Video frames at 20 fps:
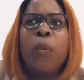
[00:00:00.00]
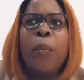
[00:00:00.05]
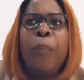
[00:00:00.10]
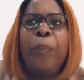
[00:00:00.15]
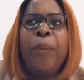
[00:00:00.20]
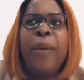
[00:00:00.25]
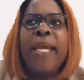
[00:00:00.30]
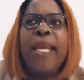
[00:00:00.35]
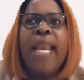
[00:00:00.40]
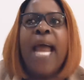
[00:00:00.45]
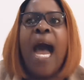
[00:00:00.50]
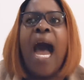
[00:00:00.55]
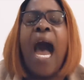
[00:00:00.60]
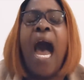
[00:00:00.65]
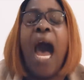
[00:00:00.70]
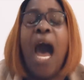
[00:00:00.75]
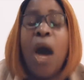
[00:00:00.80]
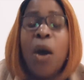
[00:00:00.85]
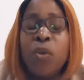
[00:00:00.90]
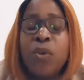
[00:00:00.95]
pin
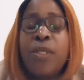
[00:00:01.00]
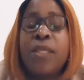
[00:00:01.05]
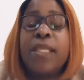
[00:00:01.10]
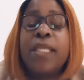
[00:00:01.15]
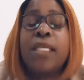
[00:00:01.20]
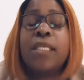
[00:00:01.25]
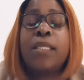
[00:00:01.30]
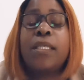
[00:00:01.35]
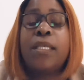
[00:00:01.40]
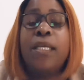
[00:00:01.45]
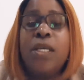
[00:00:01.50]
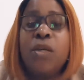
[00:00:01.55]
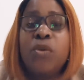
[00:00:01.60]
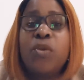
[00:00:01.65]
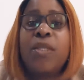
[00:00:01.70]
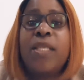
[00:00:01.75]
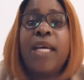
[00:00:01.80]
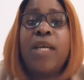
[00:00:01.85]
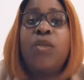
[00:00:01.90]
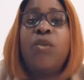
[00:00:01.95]
out the
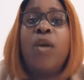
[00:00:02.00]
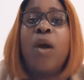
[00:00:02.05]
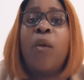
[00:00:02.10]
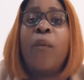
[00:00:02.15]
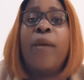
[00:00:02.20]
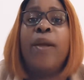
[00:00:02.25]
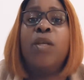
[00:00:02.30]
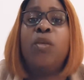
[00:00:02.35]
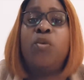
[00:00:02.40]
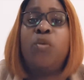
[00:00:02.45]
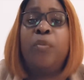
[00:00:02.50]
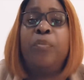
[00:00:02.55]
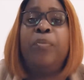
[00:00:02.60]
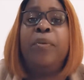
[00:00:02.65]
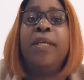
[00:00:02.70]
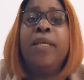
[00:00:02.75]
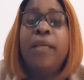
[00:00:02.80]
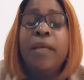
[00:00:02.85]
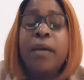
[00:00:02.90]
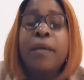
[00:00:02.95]
skills that you are going to
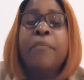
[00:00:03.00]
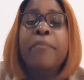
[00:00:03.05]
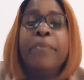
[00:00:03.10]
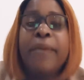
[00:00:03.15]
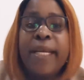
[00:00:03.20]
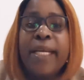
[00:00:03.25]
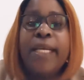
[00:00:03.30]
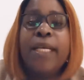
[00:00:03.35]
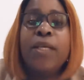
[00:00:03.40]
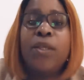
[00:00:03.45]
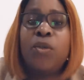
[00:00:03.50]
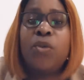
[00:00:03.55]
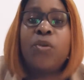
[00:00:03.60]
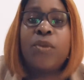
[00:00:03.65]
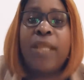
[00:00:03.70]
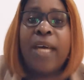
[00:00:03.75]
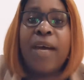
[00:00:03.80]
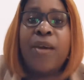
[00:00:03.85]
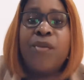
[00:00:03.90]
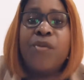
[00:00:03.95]
be bringing to
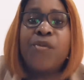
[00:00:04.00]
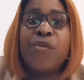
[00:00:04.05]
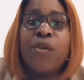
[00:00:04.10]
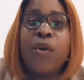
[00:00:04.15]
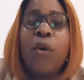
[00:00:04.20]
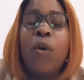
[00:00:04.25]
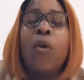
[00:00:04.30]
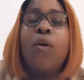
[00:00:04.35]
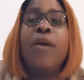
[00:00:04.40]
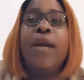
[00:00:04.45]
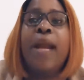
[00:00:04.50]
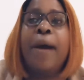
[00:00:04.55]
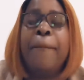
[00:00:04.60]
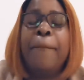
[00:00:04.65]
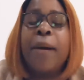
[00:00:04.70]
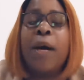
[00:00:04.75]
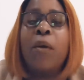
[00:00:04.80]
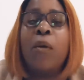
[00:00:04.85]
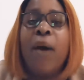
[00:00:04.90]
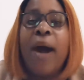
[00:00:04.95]
that role,
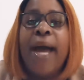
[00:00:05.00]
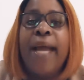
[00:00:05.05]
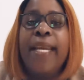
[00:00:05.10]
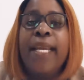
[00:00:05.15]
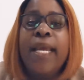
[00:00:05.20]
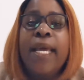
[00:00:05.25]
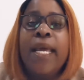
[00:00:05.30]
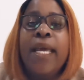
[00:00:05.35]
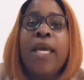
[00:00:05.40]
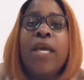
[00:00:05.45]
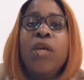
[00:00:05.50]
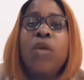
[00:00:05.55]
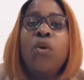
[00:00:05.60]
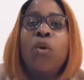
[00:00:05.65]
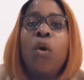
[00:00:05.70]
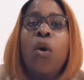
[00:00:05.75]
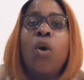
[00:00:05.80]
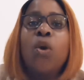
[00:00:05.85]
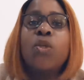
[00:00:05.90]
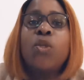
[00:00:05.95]
number one.
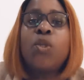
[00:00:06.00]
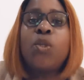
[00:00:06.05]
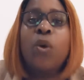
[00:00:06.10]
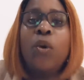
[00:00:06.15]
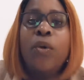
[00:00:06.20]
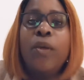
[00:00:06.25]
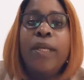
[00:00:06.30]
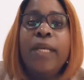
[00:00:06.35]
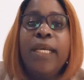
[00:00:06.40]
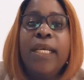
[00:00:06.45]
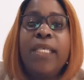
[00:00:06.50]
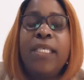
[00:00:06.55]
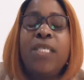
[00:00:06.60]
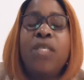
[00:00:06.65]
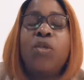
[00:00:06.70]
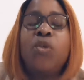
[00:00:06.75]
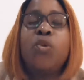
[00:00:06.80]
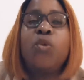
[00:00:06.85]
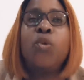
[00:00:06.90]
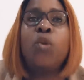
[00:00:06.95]
You also need
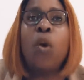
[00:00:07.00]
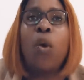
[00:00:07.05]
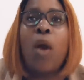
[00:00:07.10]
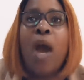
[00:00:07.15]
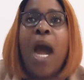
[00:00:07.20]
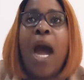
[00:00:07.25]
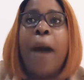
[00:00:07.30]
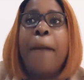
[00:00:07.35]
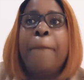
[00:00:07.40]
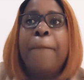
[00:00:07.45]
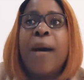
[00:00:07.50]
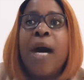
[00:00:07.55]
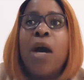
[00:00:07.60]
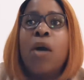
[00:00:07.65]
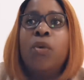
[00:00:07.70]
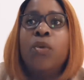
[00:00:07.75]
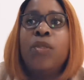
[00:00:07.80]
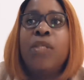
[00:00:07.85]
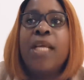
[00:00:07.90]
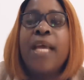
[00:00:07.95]
to talk
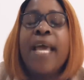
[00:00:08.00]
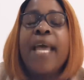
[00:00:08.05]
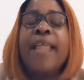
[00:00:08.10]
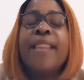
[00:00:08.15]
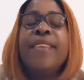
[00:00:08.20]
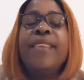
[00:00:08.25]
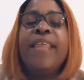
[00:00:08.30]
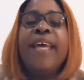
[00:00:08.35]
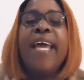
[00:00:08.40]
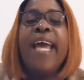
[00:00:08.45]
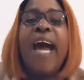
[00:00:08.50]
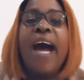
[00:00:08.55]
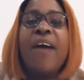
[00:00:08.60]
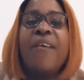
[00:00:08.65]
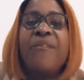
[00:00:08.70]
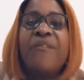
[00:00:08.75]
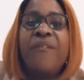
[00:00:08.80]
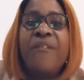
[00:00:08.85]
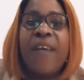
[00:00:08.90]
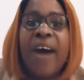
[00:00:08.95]
about
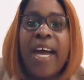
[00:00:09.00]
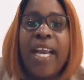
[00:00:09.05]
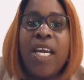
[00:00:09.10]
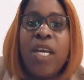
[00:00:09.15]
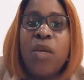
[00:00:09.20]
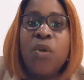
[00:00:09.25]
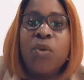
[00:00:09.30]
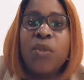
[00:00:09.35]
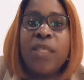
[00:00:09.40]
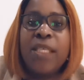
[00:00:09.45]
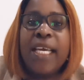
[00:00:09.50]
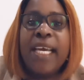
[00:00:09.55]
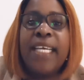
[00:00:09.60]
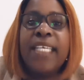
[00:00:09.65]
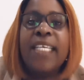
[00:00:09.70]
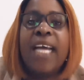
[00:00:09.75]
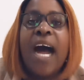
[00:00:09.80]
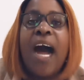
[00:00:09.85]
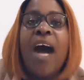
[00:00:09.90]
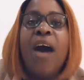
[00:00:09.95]
their values
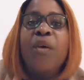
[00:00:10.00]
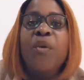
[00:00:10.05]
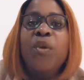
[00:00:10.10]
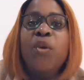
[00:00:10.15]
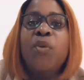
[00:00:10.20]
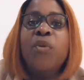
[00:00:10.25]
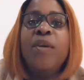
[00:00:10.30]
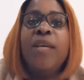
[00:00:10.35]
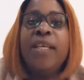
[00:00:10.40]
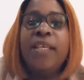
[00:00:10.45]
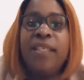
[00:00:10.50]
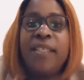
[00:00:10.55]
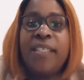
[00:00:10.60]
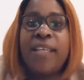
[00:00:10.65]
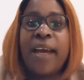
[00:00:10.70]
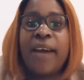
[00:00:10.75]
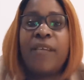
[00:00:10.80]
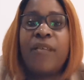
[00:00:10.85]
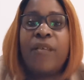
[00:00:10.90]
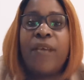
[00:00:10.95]
and how you
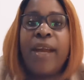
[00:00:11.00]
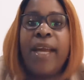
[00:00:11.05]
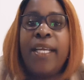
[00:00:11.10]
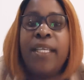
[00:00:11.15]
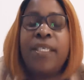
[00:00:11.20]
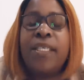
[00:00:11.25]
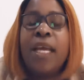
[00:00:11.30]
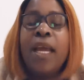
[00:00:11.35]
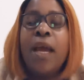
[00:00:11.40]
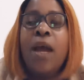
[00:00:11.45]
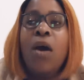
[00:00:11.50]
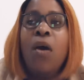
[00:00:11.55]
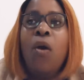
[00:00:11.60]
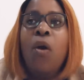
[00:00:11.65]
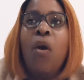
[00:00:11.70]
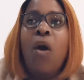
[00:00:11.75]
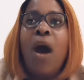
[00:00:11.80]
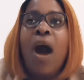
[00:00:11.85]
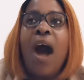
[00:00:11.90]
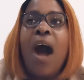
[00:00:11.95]
integrate,
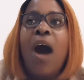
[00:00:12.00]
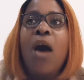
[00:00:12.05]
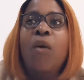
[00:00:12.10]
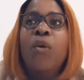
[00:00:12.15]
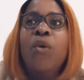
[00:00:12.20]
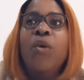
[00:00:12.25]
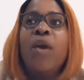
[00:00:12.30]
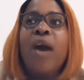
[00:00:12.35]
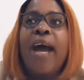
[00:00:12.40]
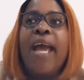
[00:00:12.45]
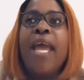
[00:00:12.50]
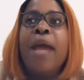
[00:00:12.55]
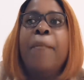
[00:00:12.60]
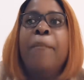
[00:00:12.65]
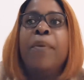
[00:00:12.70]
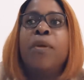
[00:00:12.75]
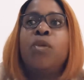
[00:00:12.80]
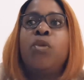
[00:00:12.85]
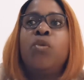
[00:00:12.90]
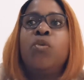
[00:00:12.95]
or how you are
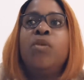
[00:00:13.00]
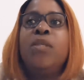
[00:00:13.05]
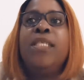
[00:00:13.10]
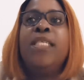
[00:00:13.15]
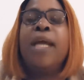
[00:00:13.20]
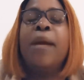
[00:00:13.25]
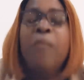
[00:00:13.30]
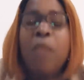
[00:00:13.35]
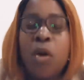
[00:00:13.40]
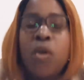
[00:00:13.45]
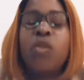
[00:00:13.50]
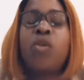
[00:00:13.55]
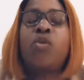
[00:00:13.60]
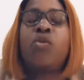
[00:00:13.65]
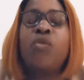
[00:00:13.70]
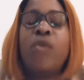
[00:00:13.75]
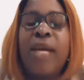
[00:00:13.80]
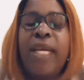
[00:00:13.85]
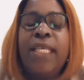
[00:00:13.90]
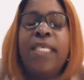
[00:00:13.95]
able to
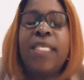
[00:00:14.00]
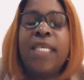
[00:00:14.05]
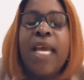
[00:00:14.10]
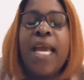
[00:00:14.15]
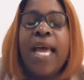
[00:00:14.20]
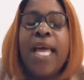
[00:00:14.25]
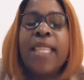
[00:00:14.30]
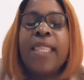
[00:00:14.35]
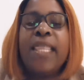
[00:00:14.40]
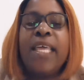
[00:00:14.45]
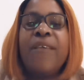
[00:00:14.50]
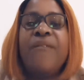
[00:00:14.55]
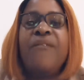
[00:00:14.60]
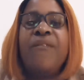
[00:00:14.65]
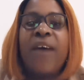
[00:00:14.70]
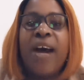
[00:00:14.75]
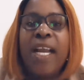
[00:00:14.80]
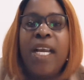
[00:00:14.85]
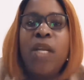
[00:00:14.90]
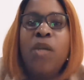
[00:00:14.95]
demonstrate the
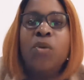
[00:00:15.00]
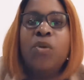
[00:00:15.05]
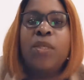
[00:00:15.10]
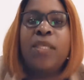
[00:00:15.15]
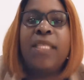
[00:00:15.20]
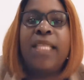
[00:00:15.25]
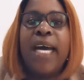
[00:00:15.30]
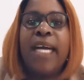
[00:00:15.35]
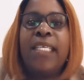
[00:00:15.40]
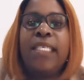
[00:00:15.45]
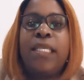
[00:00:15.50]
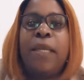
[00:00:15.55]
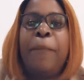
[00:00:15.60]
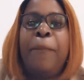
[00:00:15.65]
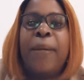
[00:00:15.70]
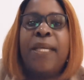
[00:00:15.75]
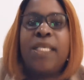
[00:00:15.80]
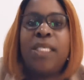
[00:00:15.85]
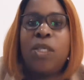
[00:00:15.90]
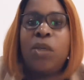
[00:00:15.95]
values that a
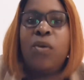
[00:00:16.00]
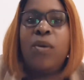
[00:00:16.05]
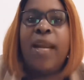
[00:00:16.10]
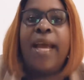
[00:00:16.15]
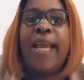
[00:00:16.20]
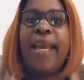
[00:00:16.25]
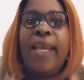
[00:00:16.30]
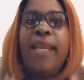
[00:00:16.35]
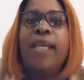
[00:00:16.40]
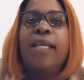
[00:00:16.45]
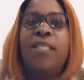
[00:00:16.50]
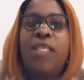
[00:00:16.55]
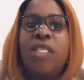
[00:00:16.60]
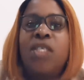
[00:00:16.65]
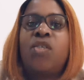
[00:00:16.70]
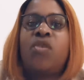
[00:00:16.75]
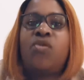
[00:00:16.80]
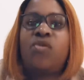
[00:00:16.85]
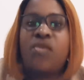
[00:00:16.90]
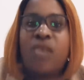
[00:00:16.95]
particular
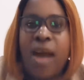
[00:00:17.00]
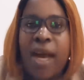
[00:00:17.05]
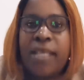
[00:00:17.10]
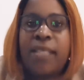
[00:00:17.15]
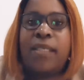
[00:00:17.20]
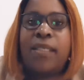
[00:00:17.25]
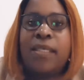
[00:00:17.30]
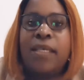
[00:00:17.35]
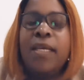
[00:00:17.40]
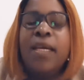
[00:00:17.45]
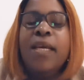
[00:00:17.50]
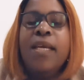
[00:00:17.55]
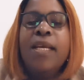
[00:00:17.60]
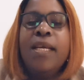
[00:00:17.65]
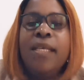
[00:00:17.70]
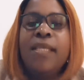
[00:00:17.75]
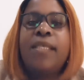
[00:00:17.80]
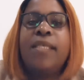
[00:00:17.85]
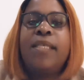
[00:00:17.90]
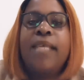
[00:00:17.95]
NHS trust
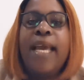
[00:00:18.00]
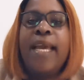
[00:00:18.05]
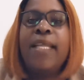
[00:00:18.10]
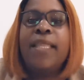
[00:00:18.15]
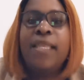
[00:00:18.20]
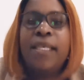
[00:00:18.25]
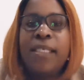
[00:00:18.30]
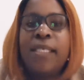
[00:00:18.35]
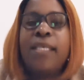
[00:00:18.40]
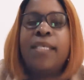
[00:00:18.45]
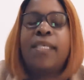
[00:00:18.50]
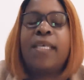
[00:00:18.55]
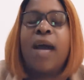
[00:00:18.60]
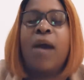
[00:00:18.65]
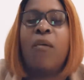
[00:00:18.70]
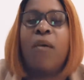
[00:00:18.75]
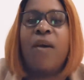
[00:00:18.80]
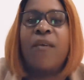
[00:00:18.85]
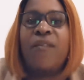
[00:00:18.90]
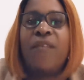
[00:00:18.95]
is saying, this is
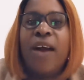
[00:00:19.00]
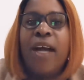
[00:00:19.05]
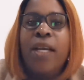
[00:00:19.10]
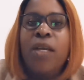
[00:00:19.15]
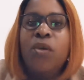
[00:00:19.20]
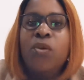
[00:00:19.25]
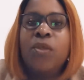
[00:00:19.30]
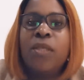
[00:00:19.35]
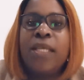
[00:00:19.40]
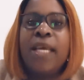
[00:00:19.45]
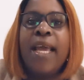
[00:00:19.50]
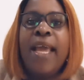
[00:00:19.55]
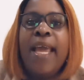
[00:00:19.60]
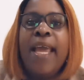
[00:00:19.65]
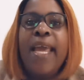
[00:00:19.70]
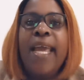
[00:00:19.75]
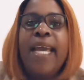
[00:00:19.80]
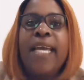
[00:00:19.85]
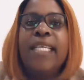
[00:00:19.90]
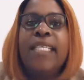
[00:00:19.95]
our values.
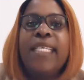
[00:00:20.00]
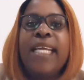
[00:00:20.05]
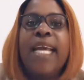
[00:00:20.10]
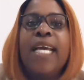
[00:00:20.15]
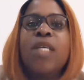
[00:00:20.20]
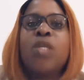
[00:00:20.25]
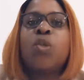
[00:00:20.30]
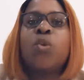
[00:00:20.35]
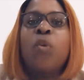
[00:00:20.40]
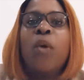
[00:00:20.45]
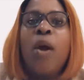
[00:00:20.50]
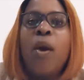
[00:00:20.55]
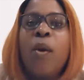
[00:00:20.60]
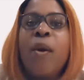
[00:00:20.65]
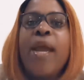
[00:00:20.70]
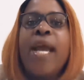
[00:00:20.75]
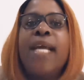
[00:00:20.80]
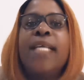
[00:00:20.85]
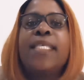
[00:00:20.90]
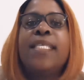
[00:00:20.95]
And as
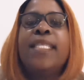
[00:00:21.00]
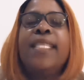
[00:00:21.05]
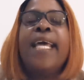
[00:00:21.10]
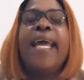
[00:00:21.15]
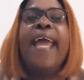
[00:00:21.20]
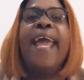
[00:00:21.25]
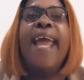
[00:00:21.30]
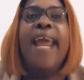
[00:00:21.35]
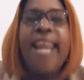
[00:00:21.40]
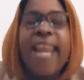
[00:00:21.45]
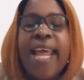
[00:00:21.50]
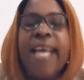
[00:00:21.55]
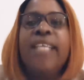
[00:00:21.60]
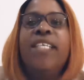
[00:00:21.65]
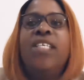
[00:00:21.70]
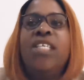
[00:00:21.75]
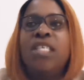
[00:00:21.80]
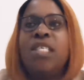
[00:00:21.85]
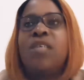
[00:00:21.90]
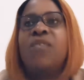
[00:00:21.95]
well as the
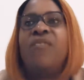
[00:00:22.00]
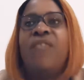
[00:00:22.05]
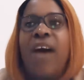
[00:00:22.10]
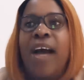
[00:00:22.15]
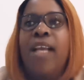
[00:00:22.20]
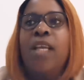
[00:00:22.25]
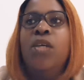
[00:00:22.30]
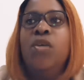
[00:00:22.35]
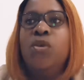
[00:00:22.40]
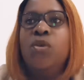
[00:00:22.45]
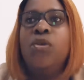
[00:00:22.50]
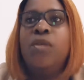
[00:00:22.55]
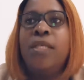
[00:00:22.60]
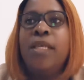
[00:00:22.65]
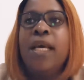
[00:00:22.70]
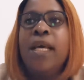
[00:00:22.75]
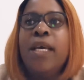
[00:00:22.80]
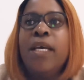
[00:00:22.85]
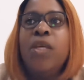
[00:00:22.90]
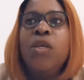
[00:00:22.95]
NHS
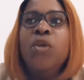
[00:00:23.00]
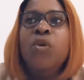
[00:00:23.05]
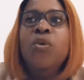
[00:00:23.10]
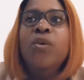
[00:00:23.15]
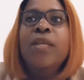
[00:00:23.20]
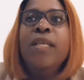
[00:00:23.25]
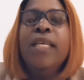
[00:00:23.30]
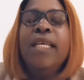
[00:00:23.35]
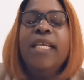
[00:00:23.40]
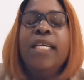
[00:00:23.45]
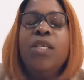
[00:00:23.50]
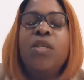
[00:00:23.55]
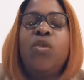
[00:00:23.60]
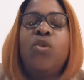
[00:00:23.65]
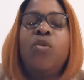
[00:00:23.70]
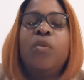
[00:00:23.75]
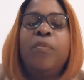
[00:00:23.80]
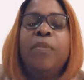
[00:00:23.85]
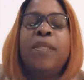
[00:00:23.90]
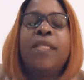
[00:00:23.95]
values, you
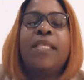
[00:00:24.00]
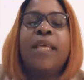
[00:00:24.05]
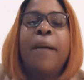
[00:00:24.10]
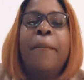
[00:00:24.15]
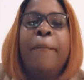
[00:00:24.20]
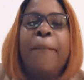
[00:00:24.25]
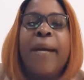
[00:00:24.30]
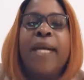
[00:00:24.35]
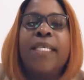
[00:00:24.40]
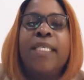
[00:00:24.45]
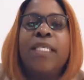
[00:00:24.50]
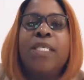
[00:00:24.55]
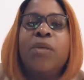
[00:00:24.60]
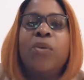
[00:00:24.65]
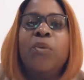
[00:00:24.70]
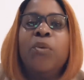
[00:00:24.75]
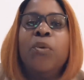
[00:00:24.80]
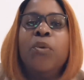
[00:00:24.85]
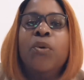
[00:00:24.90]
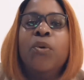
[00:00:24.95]
need to be somebody
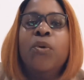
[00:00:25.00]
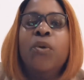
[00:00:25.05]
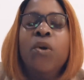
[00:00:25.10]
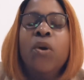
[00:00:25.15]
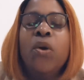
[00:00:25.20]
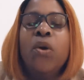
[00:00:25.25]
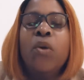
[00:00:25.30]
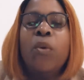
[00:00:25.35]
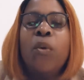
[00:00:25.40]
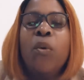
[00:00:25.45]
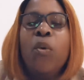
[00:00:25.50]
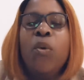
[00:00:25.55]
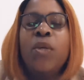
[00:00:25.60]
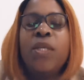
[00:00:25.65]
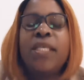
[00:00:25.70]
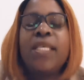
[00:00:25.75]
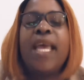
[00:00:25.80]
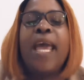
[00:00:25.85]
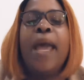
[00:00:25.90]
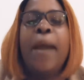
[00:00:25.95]
who
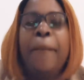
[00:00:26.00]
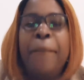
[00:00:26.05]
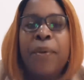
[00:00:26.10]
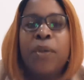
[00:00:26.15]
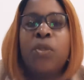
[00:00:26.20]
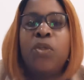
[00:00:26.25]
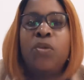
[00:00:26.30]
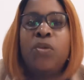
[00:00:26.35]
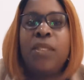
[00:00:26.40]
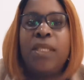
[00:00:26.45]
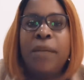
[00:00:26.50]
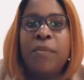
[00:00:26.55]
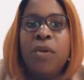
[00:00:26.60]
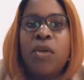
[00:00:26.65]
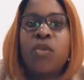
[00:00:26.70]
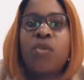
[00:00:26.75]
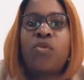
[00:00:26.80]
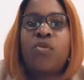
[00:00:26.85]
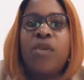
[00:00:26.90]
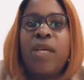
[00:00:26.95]
is able to
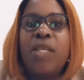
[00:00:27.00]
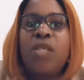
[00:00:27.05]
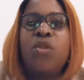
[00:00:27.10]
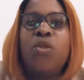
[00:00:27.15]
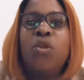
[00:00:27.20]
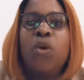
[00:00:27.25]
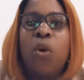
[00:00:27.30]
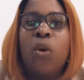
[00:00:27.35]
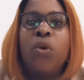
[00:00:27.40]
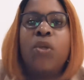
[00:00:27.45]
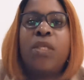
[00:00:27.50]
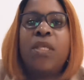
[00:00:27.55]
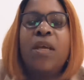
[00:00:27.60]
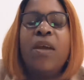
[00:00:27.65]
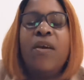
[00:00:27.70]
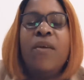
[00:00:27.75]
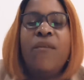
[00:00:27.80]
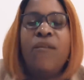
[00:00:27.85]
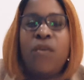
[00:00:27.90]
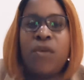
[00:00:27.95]
demonstrate those
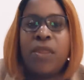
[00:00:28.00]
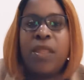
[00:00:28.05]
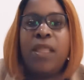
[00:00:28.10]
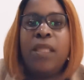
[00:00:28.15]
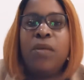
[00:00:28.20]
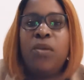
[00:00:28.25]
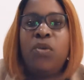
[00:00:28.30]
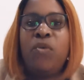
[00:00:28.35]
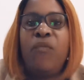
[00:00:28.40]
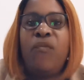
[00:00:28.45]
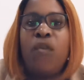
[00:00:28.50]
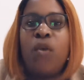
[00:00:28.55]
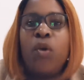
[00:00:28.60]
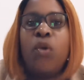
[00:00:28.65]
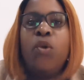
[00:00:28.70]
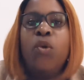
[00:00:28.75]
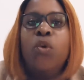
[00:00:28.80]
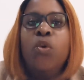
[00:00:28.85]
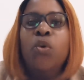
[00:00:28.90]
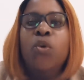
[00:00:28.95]
for
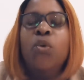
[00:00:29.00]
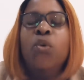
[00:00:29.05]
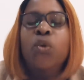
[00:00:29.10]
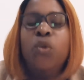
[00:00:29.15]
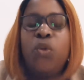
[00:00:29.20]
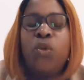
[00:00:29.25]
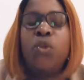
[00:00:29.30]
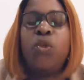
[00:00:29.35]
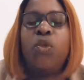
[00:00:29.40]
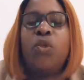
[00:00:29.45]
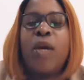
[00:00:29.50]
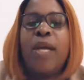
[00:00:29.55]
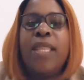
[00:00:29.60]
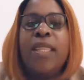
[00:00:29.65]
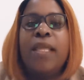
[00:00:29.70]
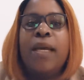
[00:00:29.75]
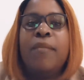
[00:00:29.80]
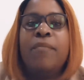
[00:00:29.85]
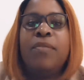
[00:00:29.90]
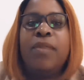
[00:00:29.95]
you to
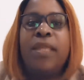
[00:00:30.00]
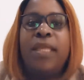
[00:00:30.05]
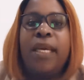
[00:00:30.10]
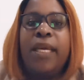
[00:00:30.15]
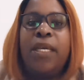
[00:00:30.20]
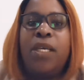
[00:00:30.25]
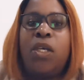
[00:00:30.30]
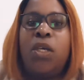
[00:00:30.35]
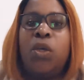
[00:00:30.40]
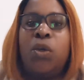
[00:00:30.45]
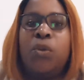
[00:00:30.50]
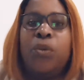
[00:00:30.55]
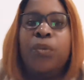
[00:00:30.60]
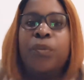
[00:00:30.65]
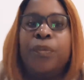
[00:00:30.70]
join them. Thank you.